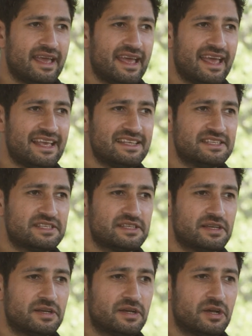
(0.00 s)
is
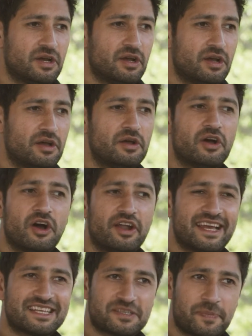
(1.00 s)

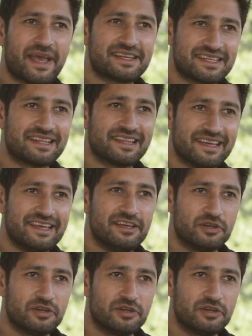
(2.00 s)
unexpectedly